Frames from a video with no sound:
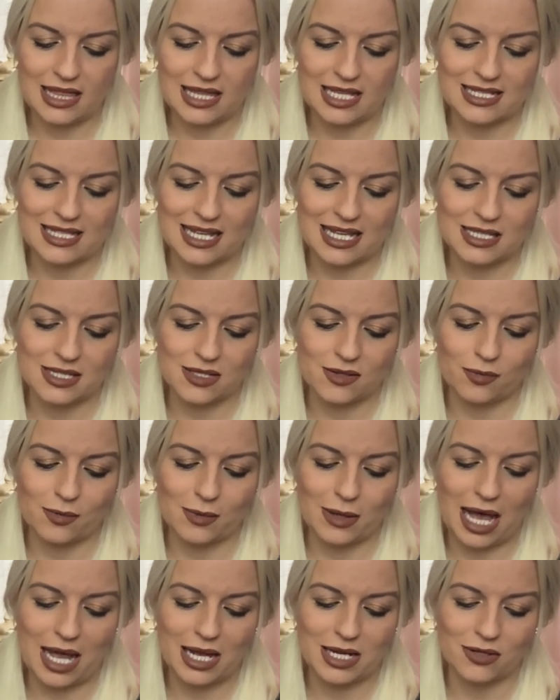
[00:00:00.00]
This sense of
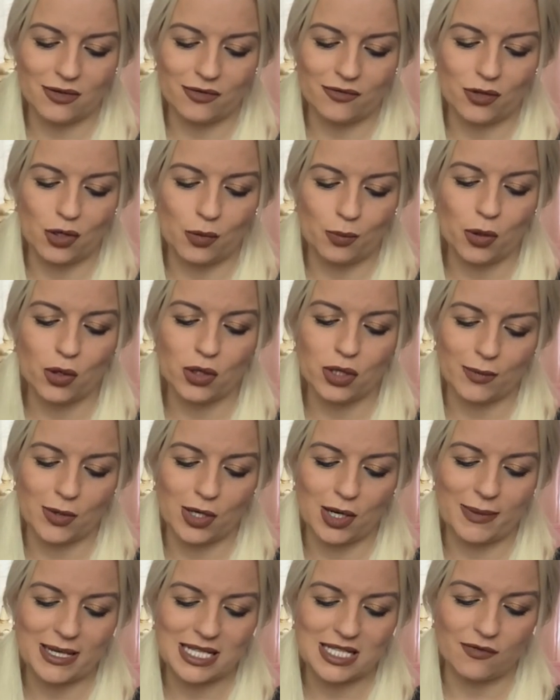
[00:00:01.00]
kind of, you put them
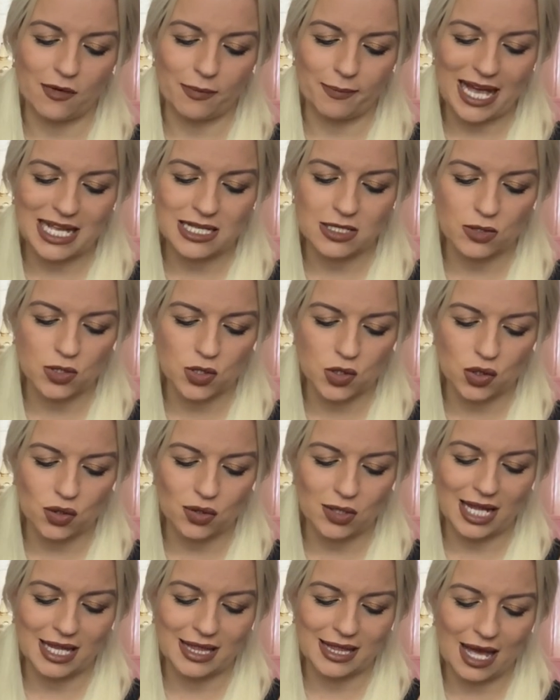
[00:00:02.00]
on a bit of a
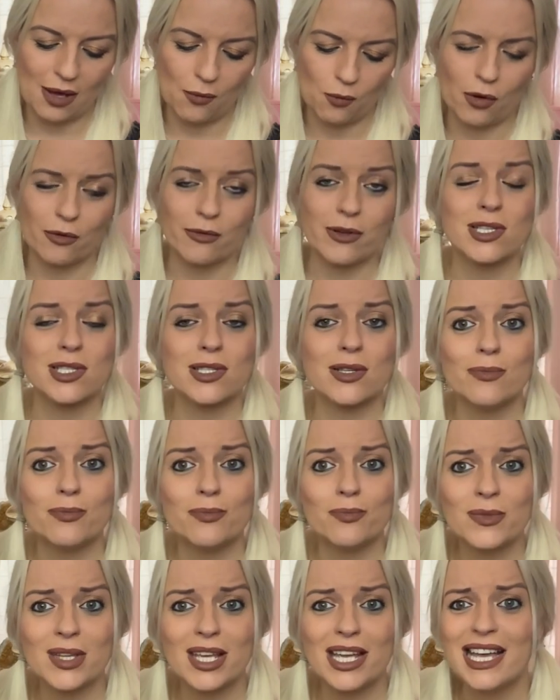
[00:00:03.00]
pedestal, and that worries them
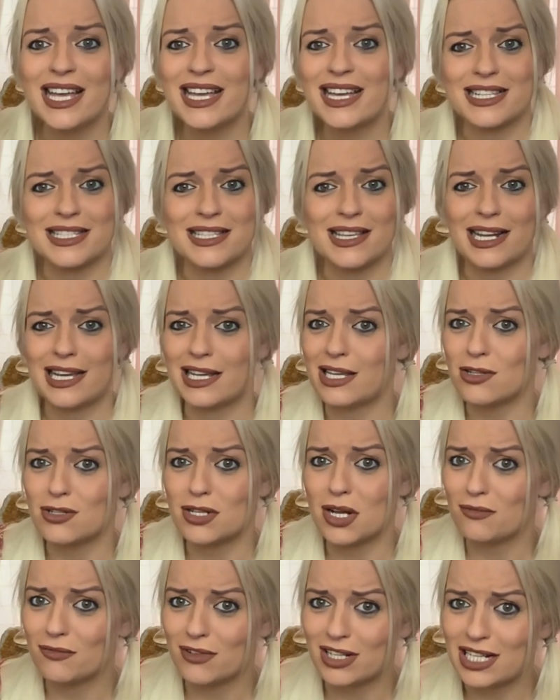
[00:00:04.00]
because they're like, you
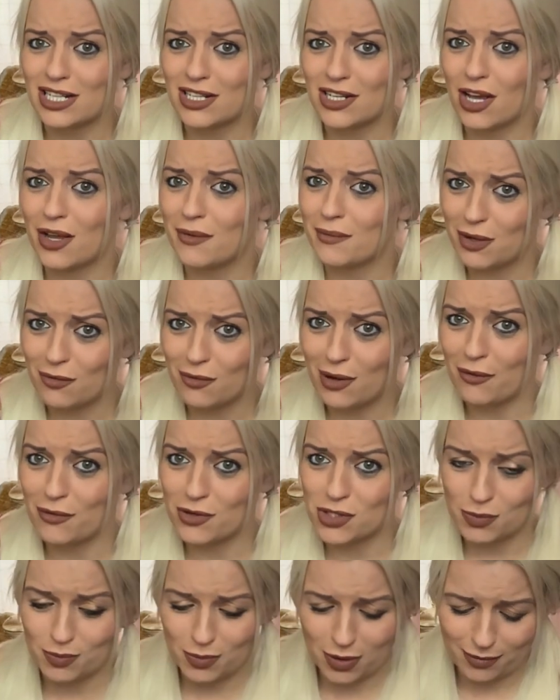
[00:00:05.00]
don't really know me. Why
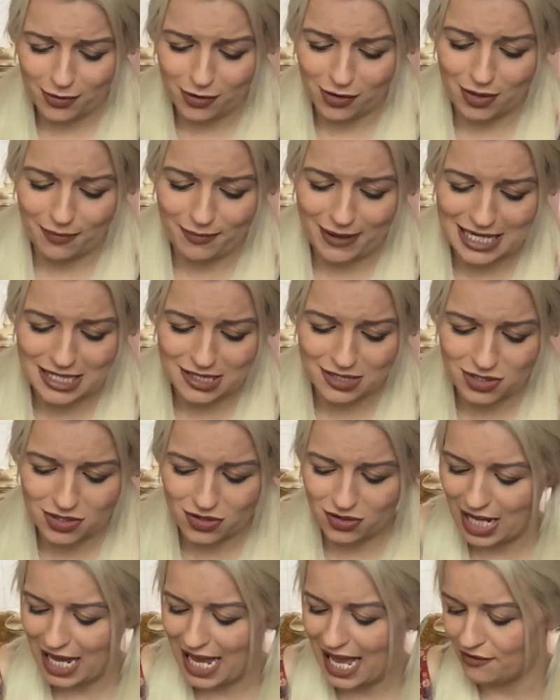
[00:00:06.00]
would you put me on a
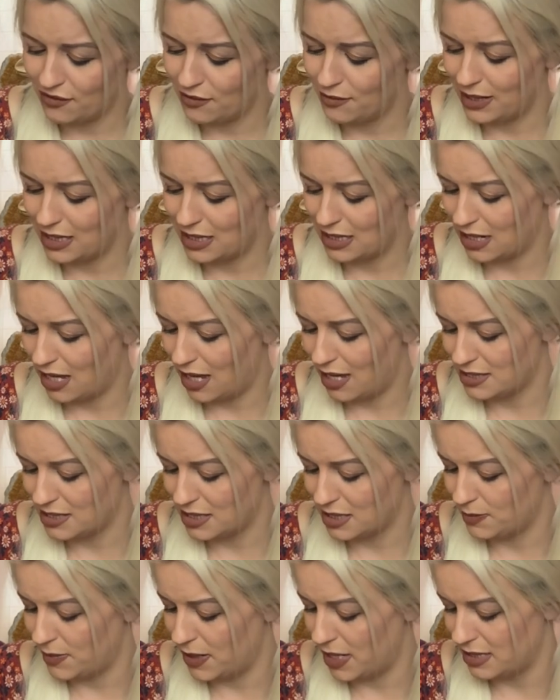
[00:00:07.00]
pedestal? I haven't been the
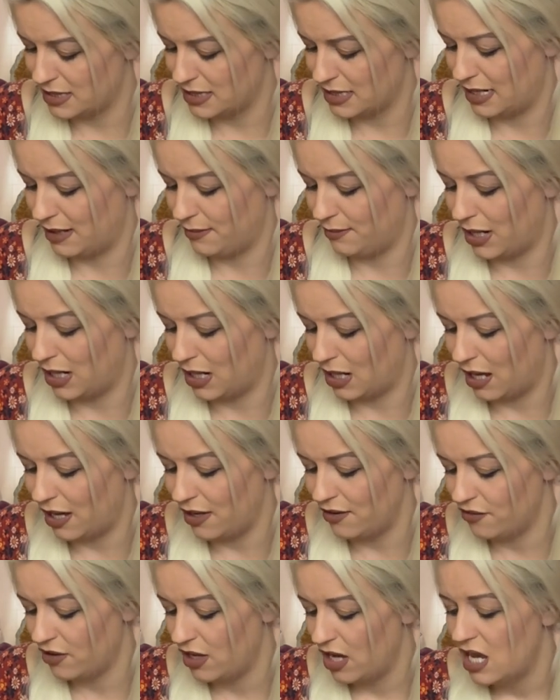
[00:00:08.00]
nicest person in my
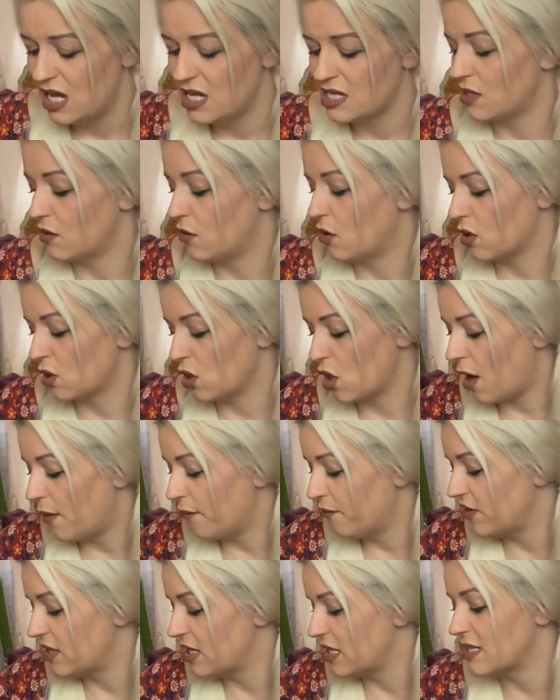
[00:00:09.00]
life. So you've got
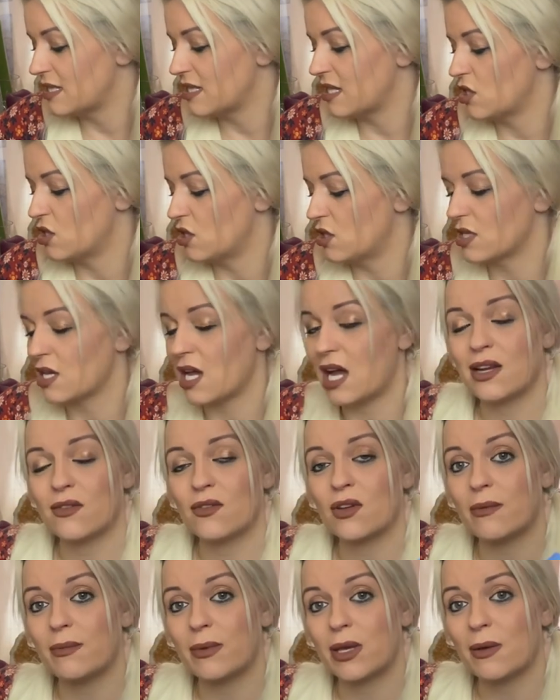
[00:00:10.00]
confidence issues kind
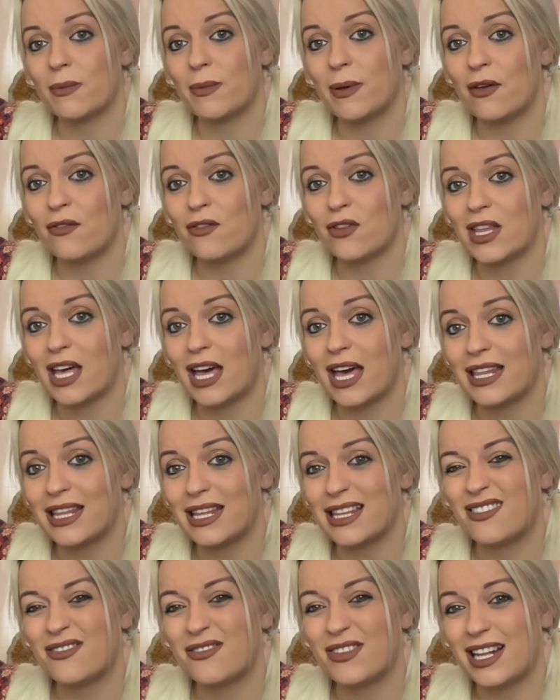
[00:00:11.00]
of coming up over there,
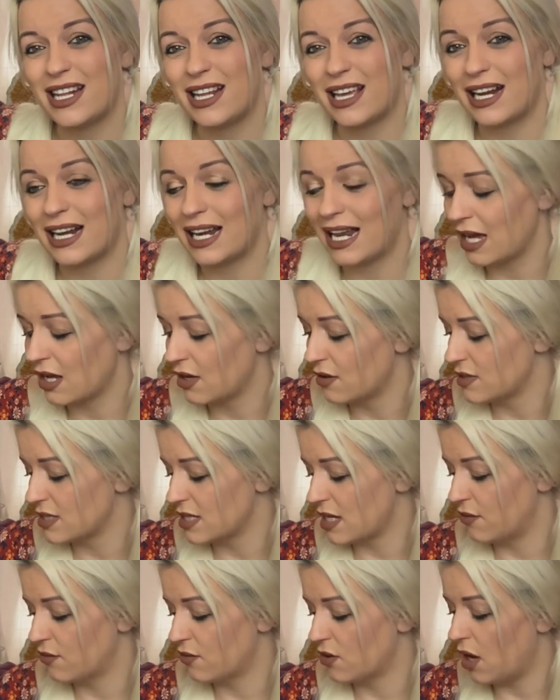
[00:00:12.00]
that they're feeling a lack of
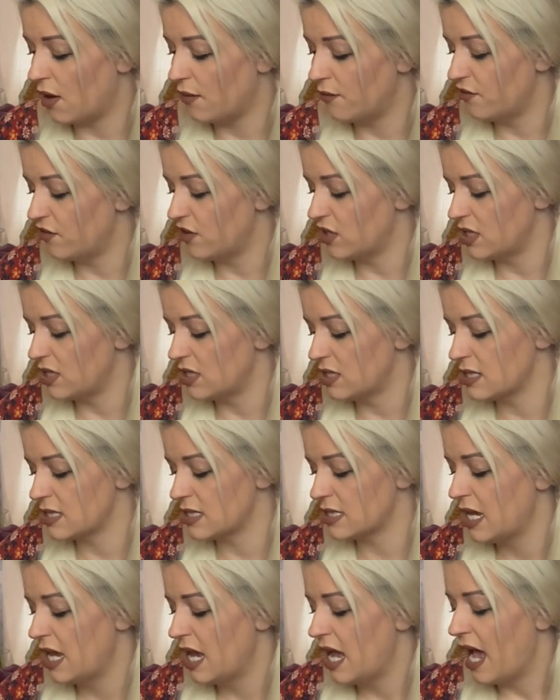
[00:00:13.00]

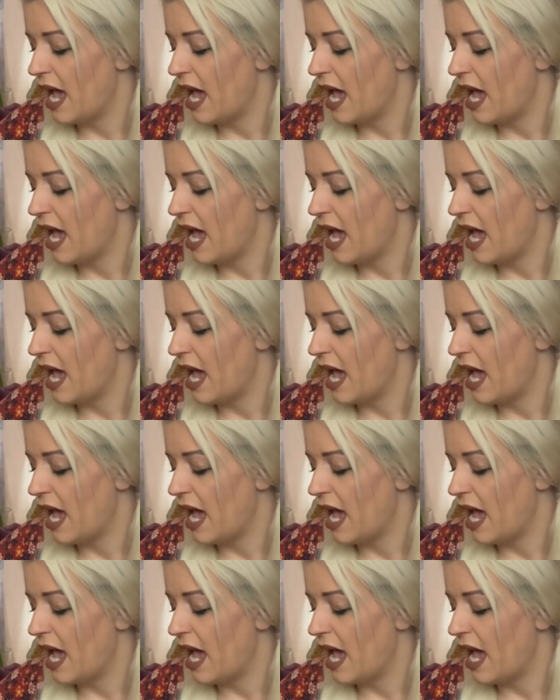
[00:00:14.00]
self-confidence.